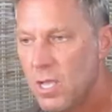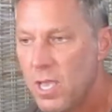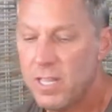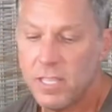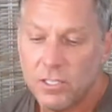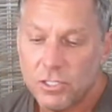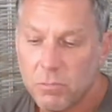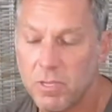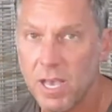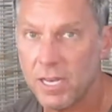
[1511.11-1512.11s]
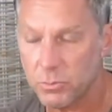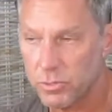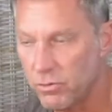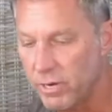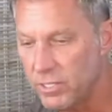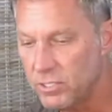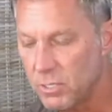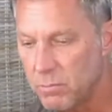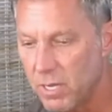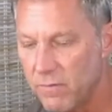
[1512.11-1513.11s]
And I think you should be honest with your agency
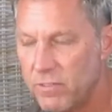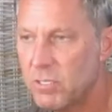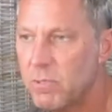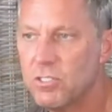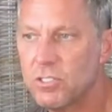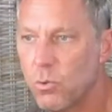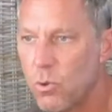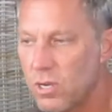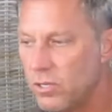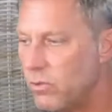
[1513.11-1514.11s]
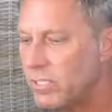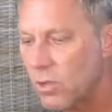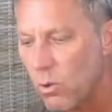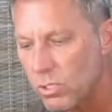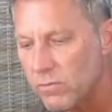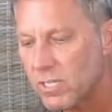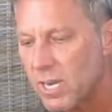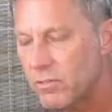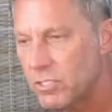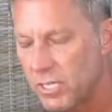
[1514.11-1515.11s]
about it. If it's something you just don't want to do, that's a whole different
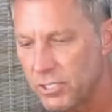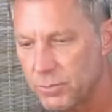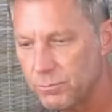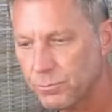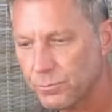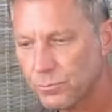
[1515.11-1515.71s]
conversation.